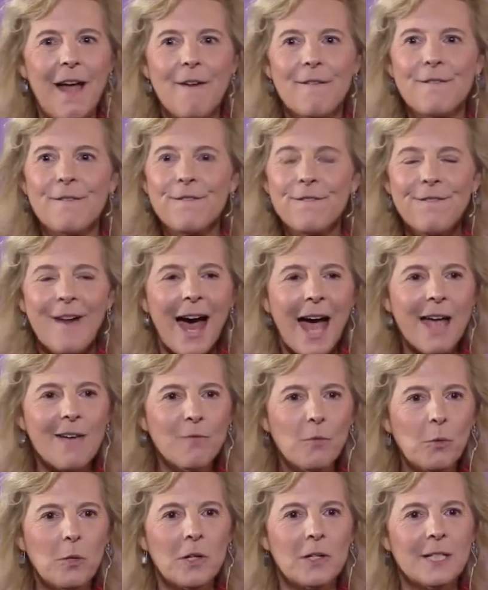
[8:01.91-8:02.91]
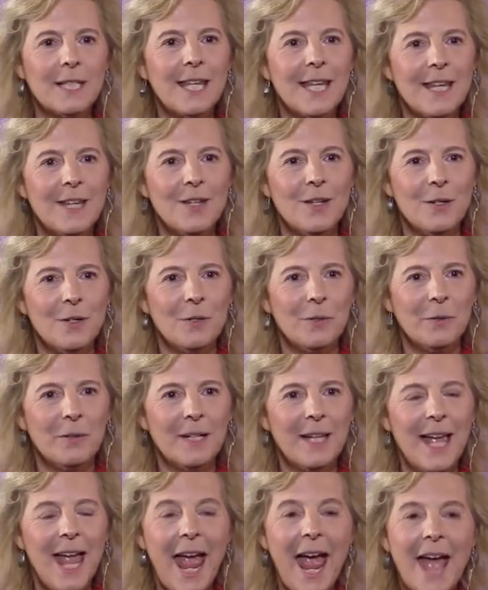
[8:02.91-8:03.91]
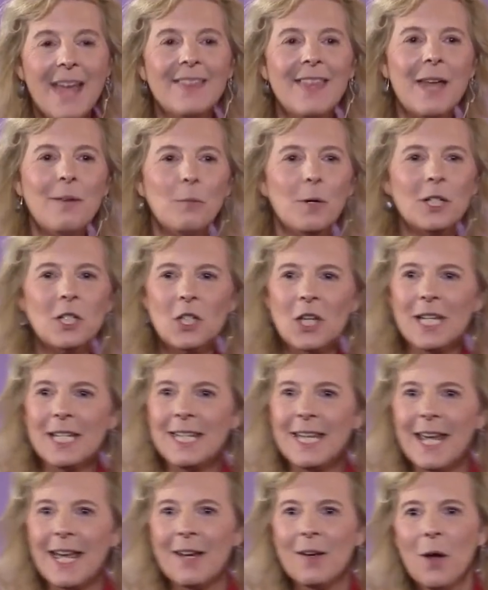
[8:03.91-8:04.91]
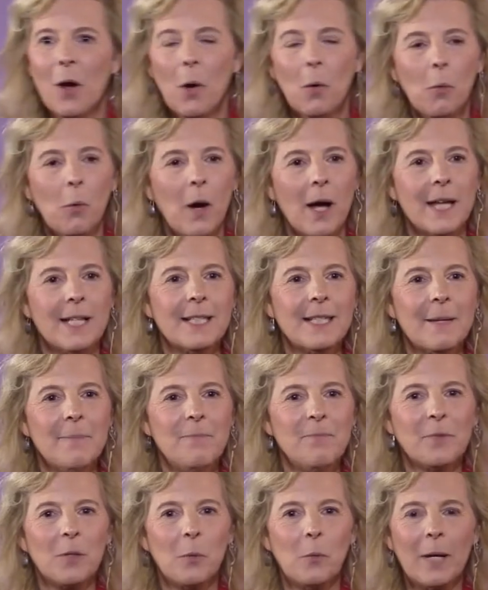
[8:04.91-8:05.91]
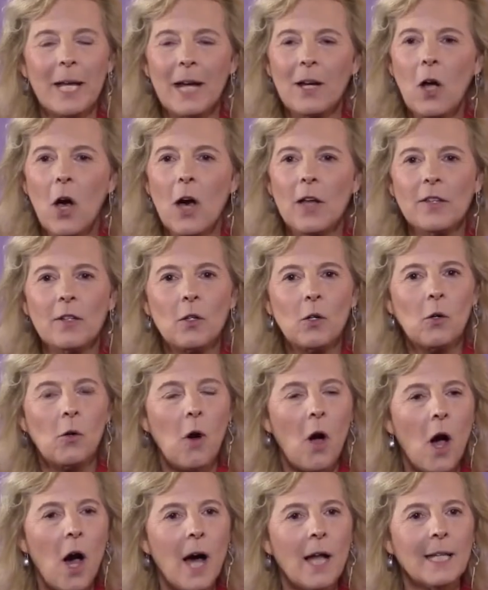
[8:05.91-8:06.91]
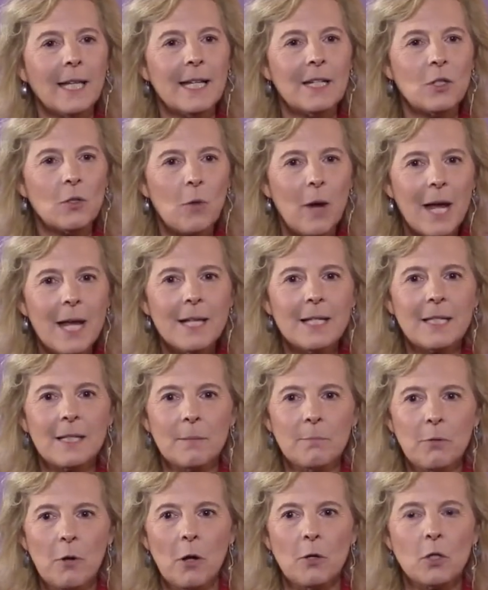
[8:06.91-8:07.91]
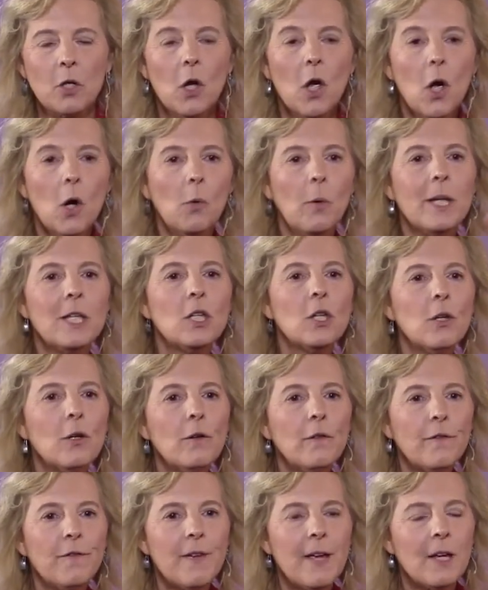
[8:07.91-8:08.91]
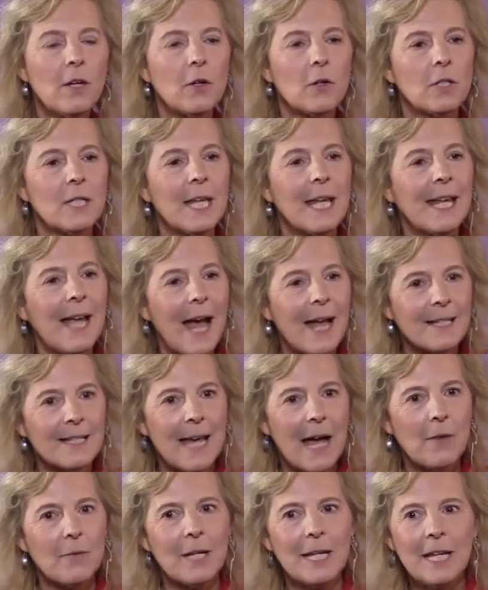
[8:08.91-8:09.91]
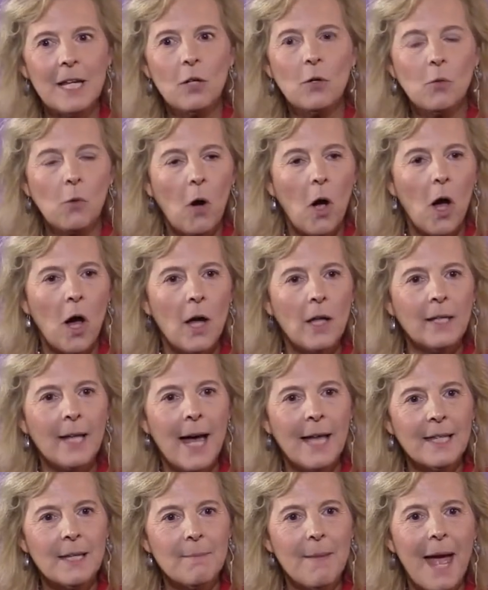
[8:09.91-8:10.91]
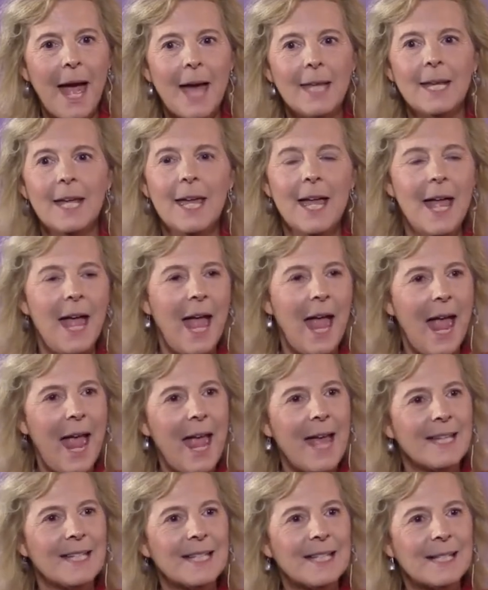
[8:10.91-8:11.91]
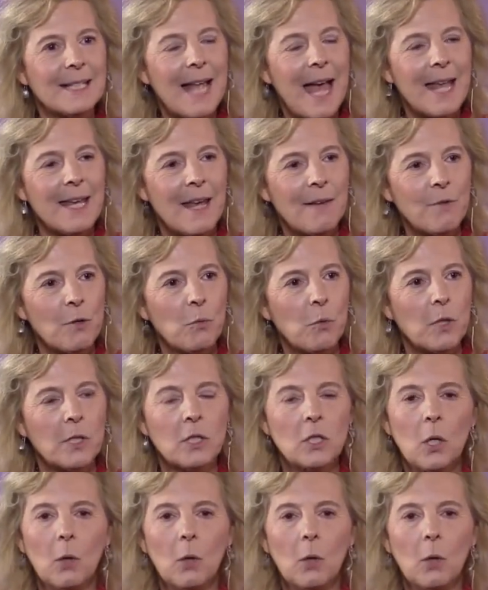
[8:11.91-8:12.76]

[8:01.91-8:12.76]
5 words he knew. And then what she did was what I call the crawl and trace approach. With 2 fingers, he got down and he crawled on the mat and said every word.